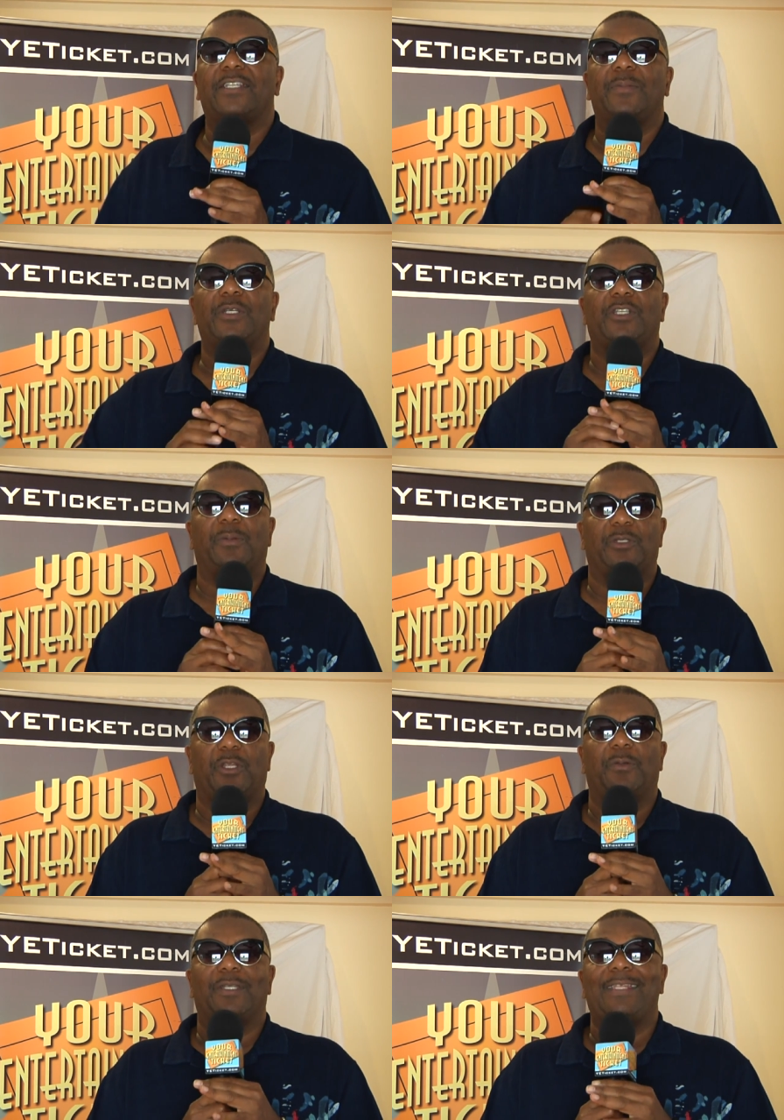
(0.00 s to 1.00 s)

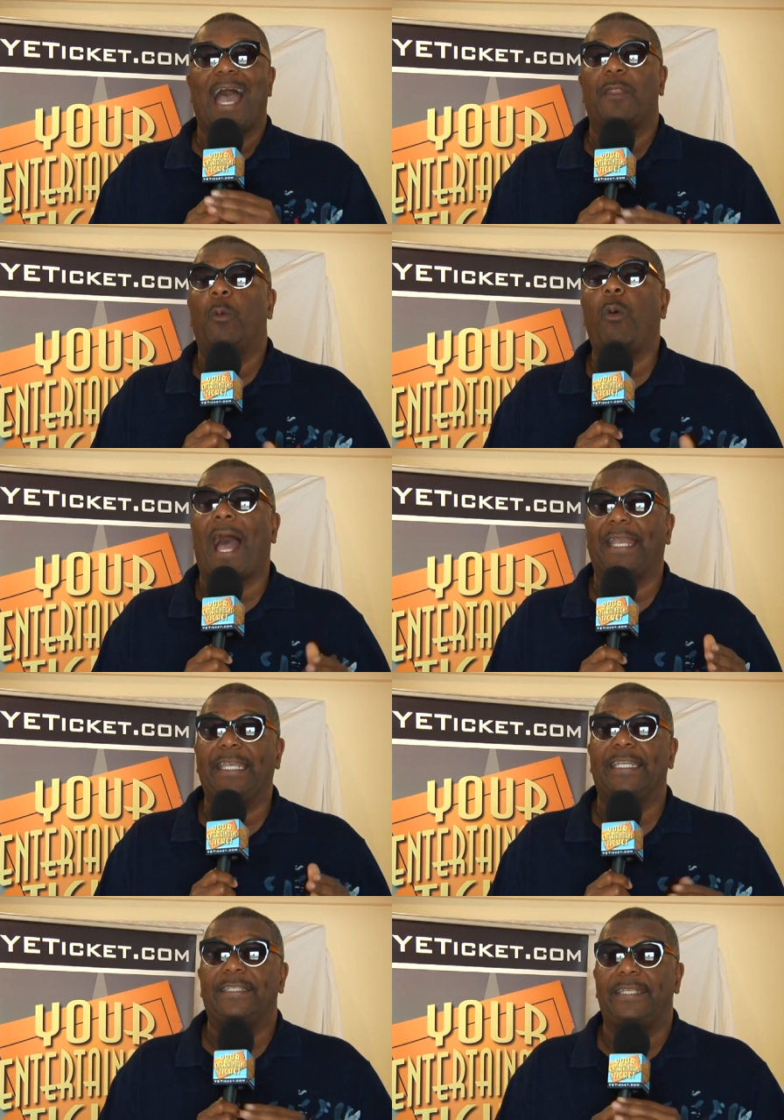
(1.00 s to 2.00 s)

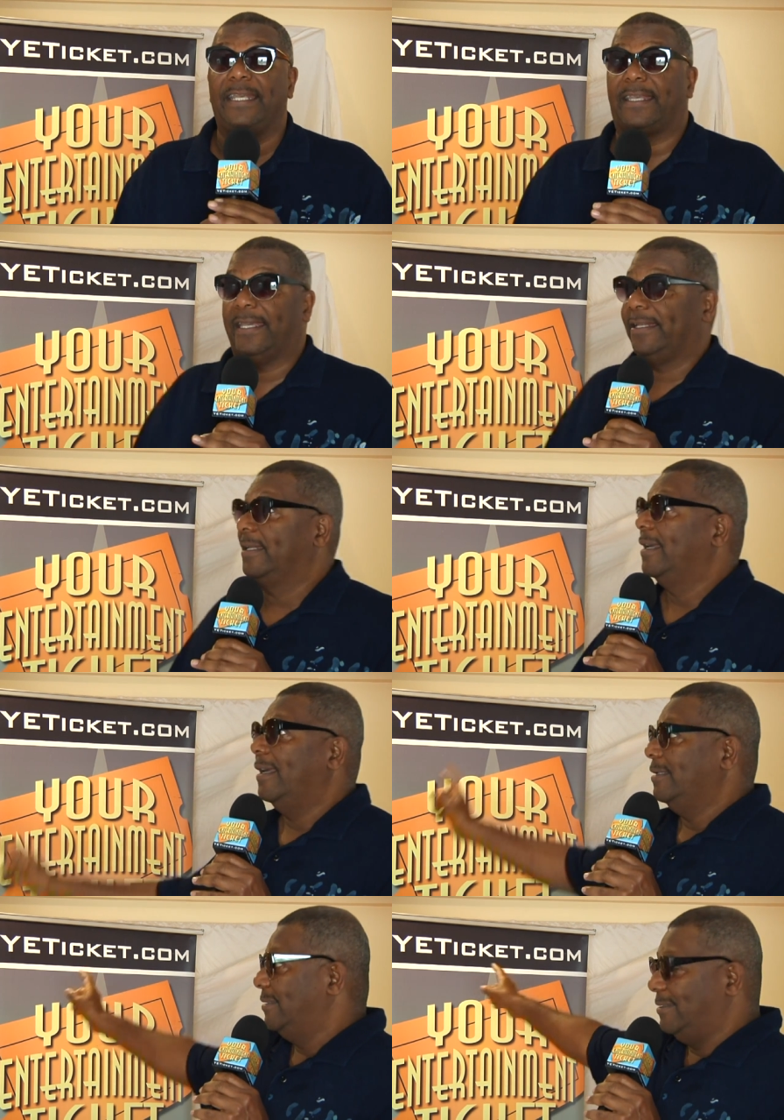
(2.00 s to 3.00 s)

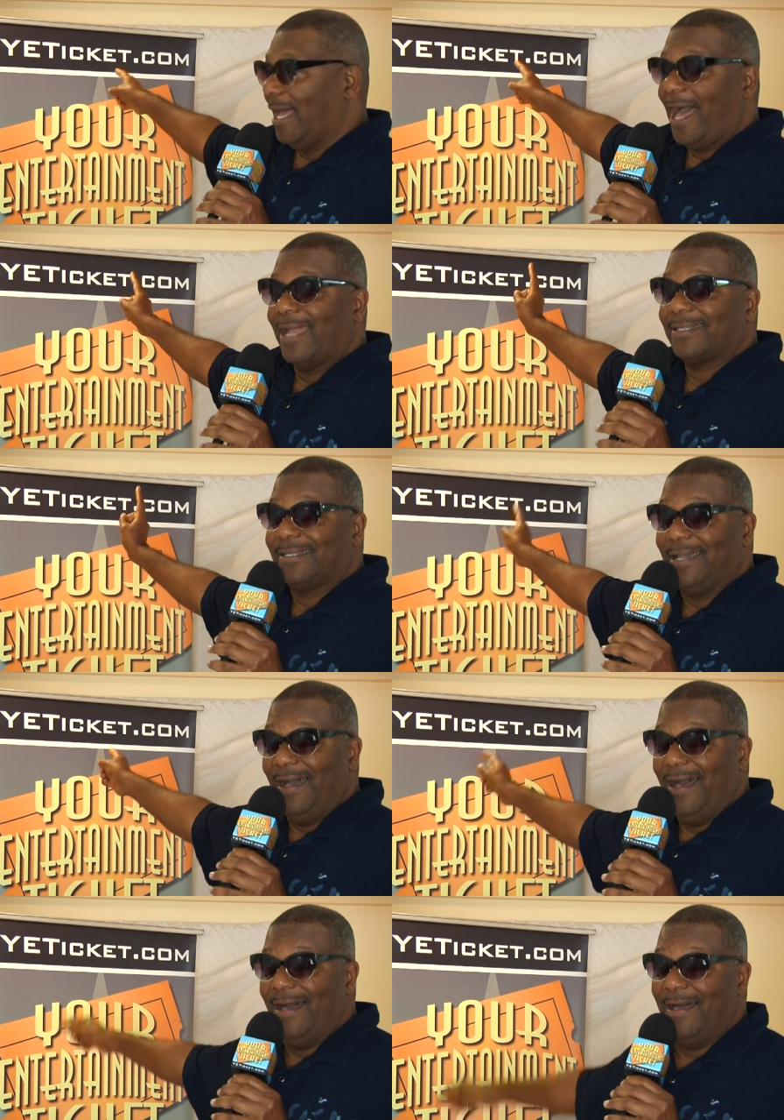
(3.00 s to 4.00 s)

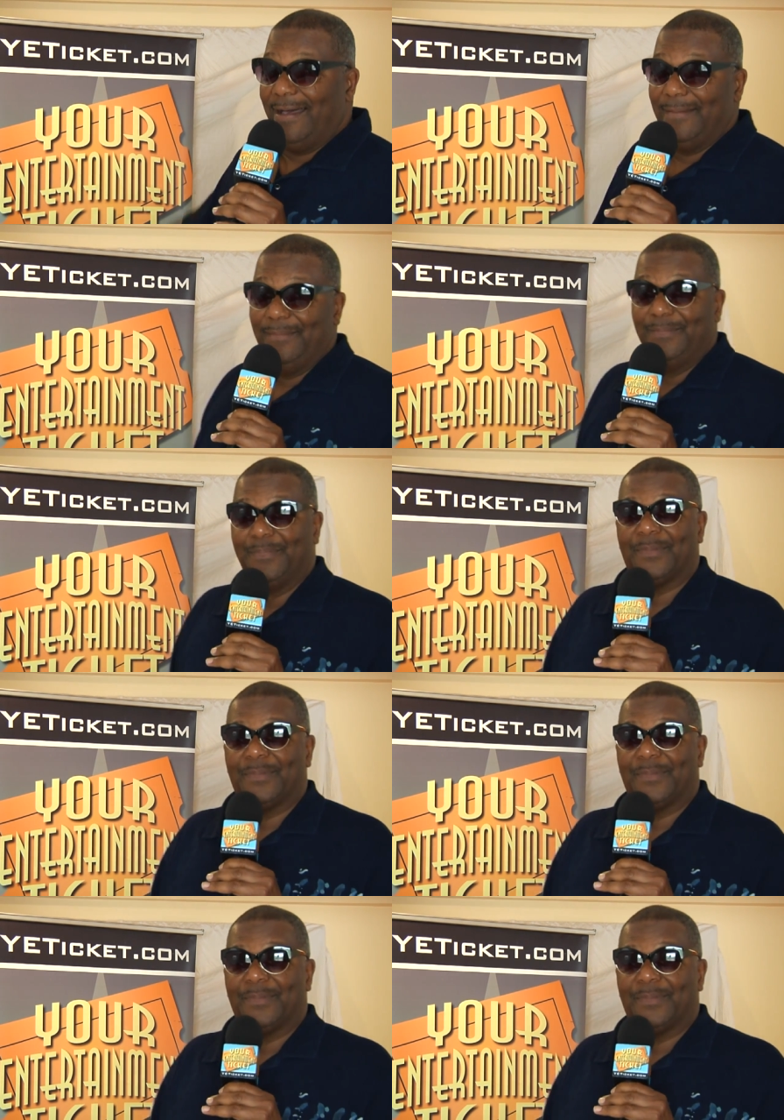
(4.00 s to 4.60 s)
www.yeticket.com.